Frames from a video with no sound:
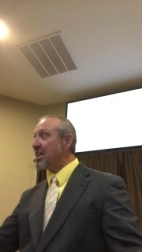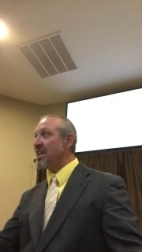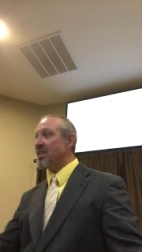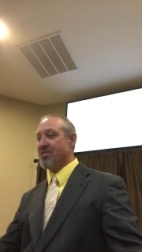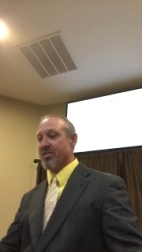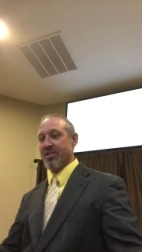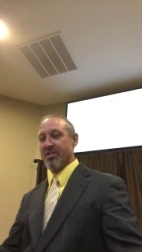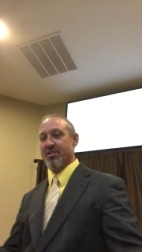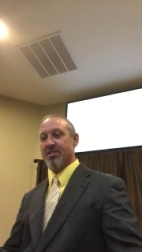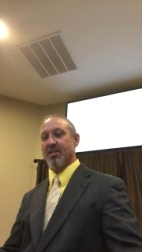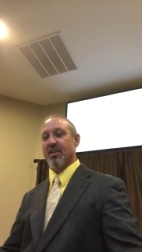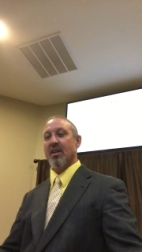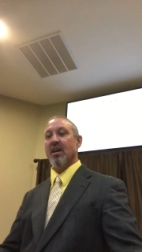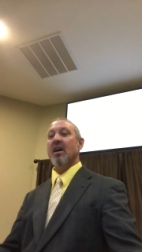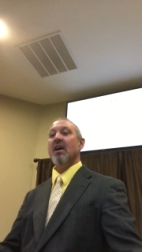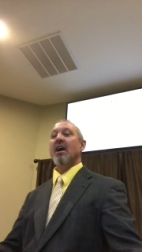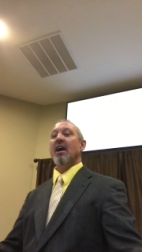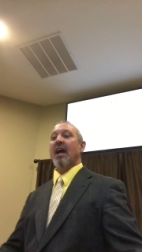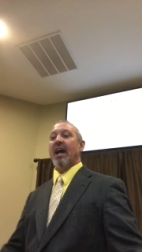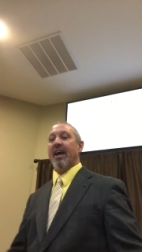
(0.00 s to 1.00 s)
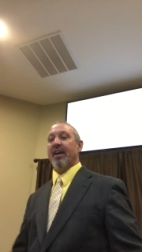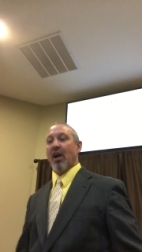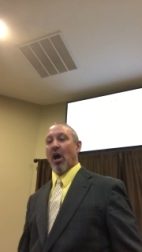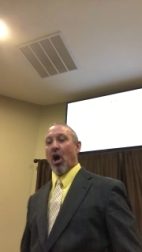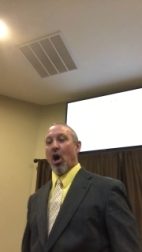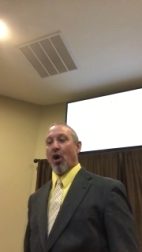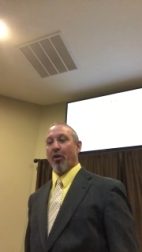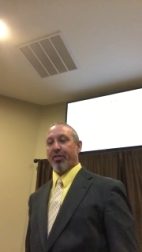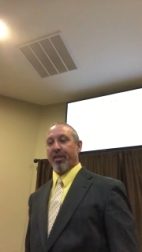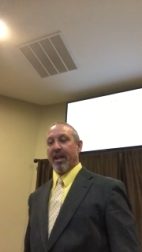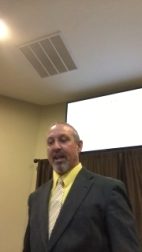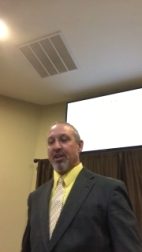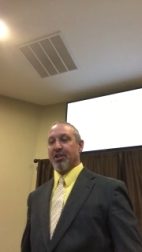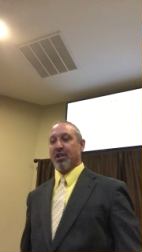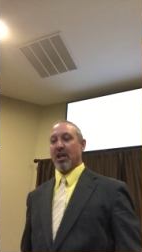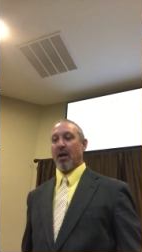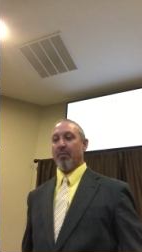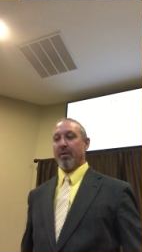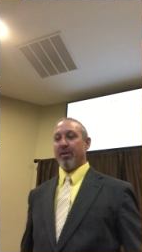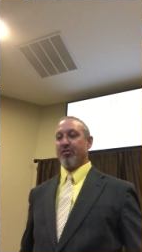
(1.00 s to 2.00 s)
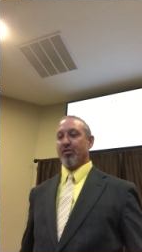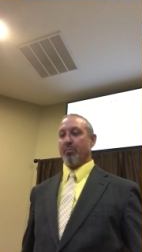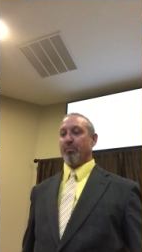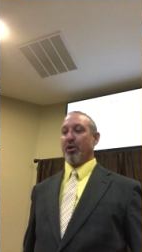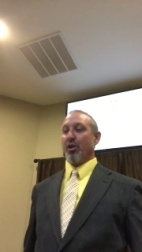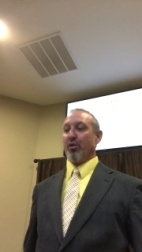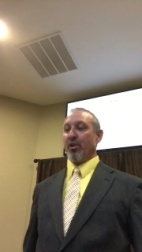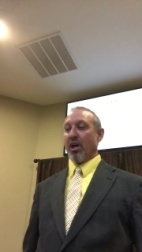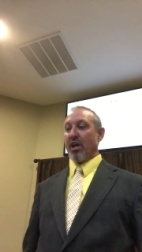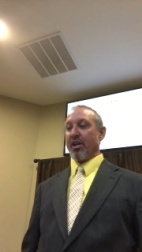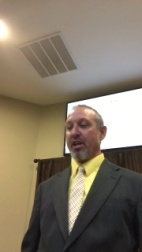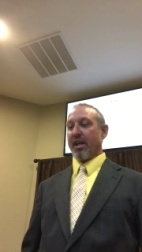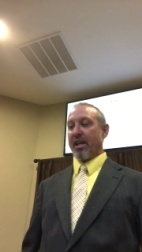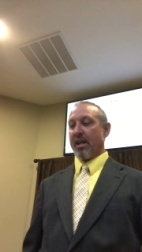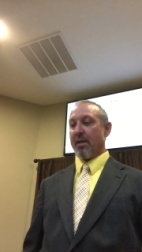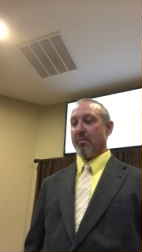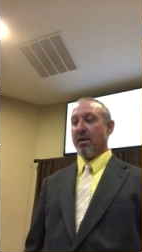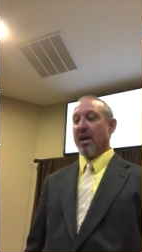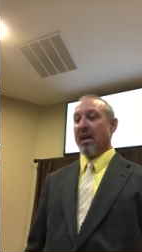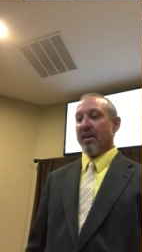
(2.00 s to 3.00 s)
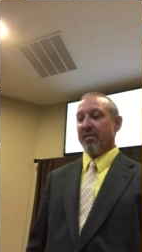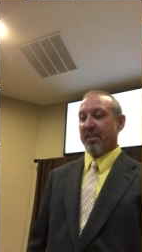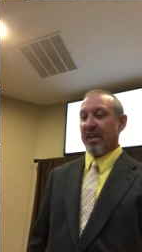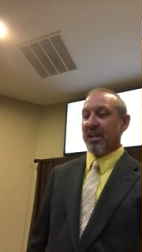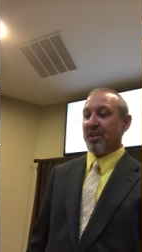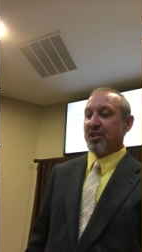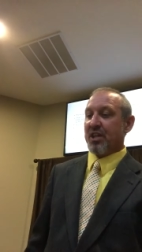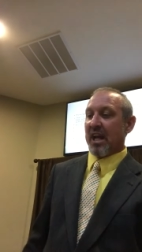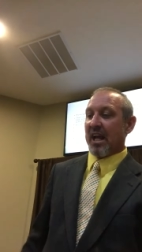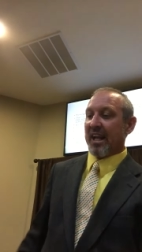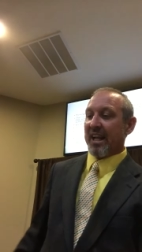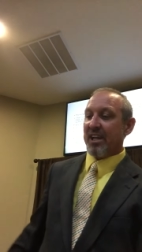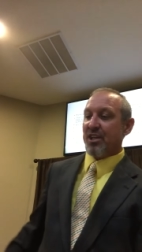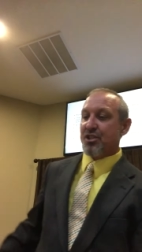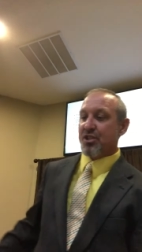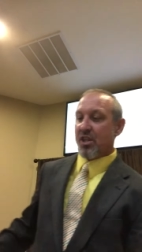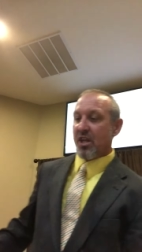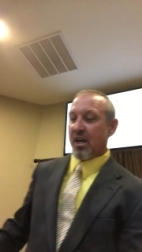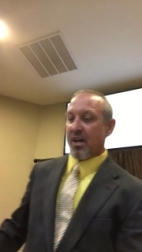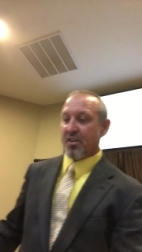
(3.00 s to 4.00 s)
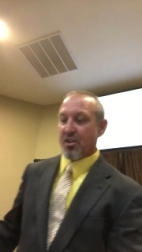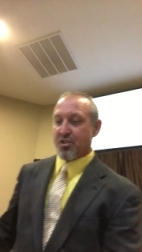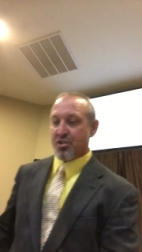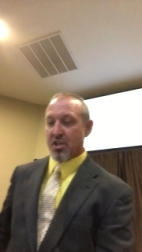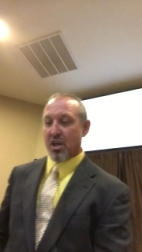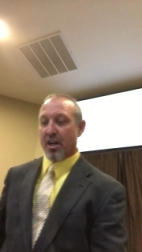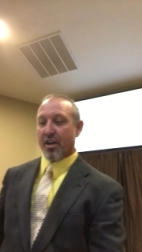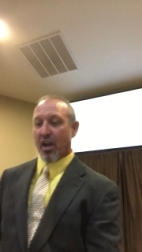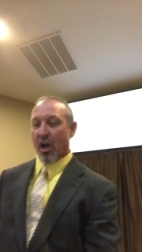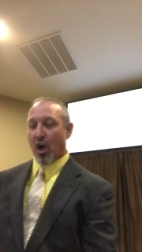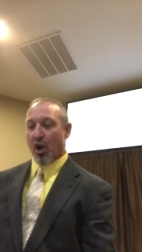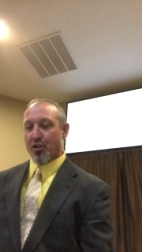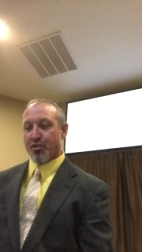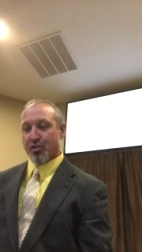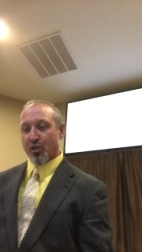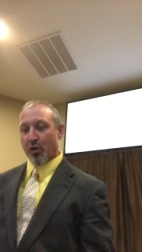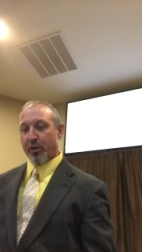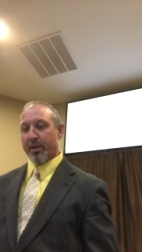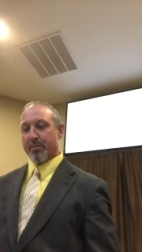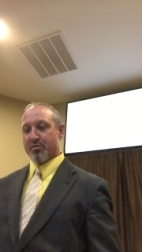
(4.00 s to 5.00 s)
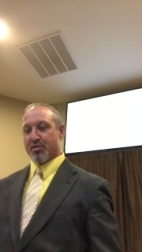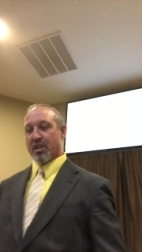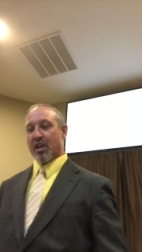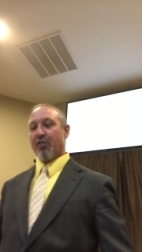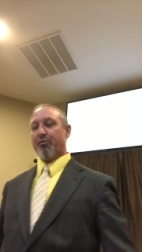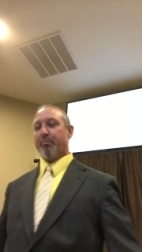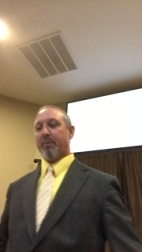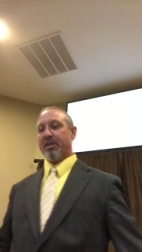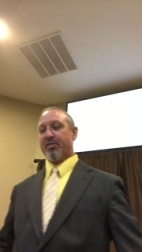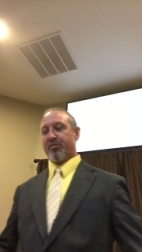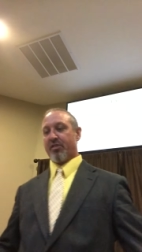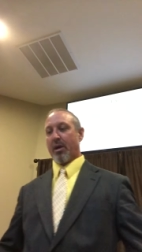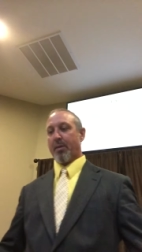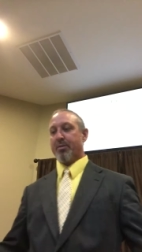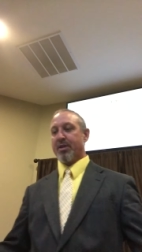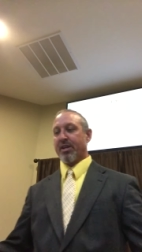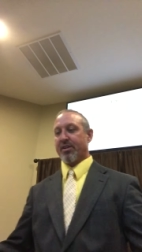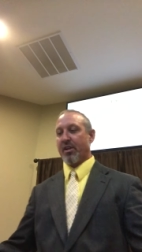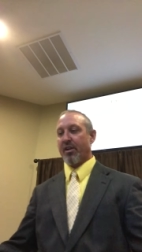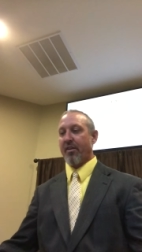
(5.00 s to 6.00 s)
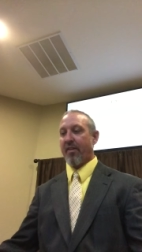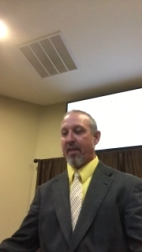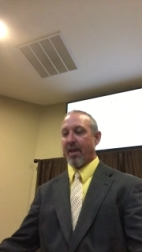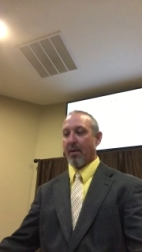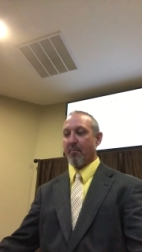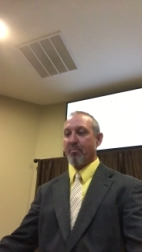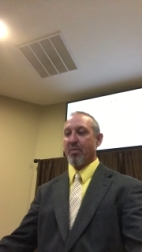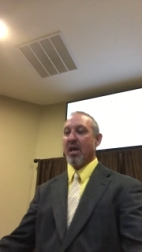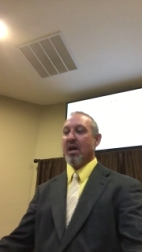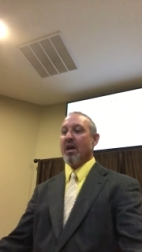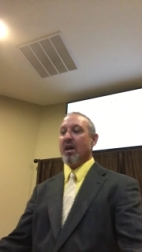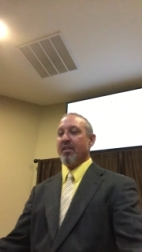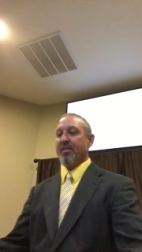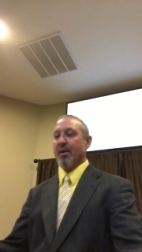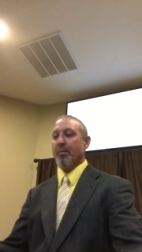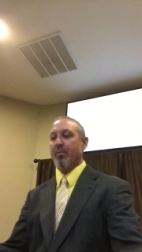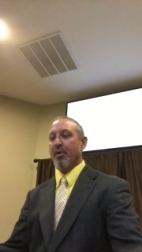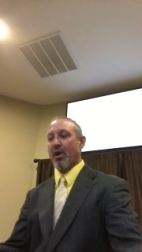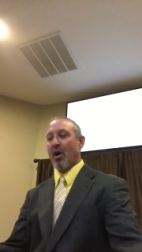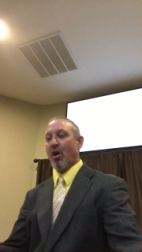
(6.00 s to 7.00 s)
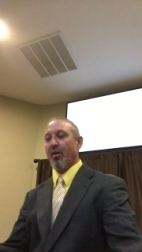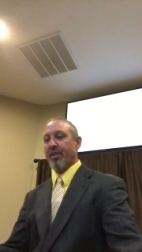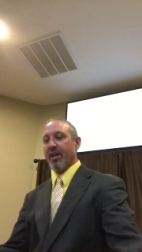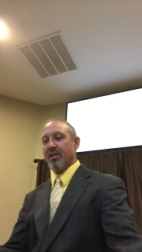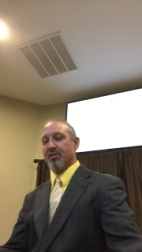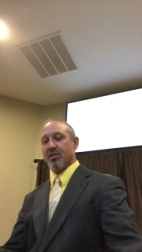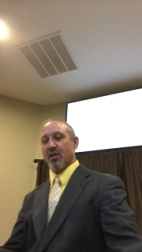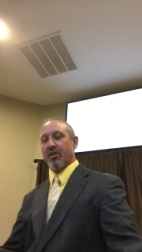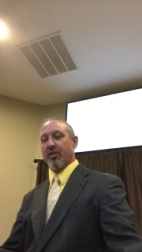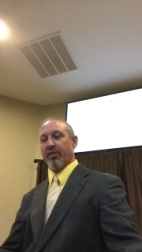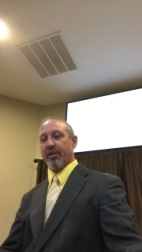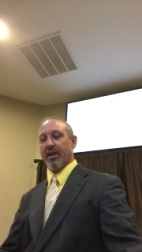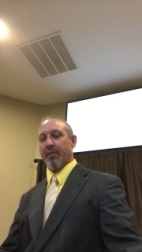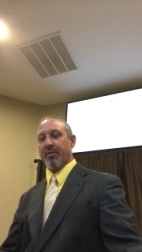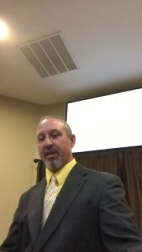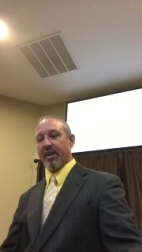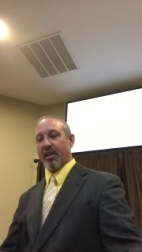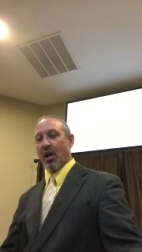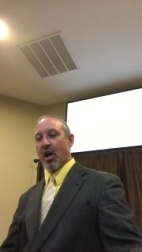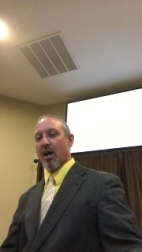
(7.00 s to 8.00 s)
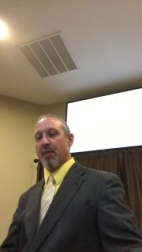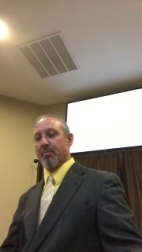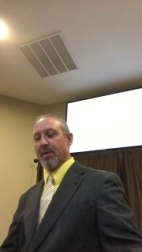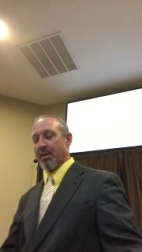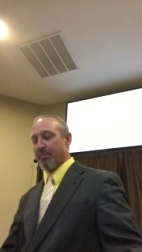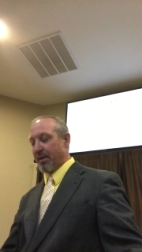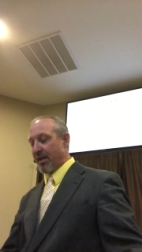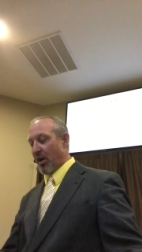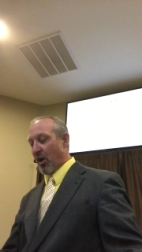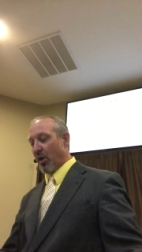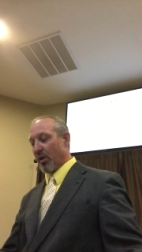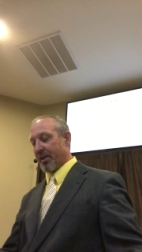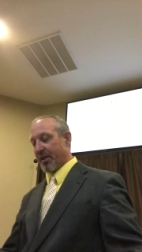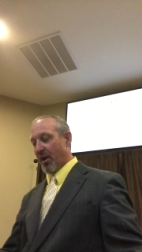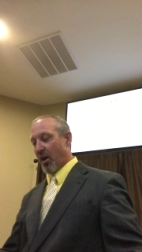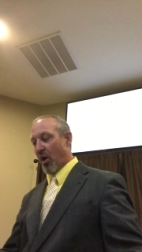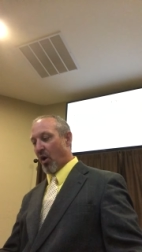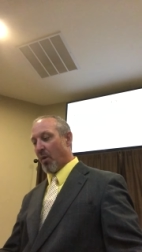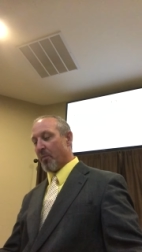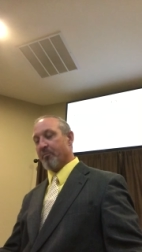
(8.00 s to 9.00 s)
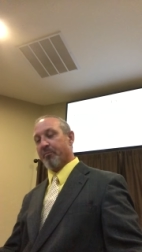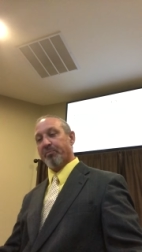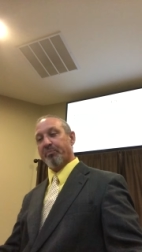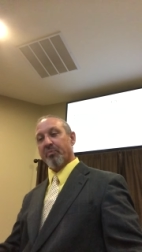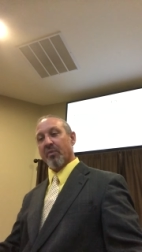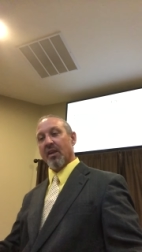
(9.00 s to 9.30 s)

Jesus and all things shall be subdued unto him. Then shall he, uh, the Son also himself be subject unto them that put all things under him, that God may be all in all.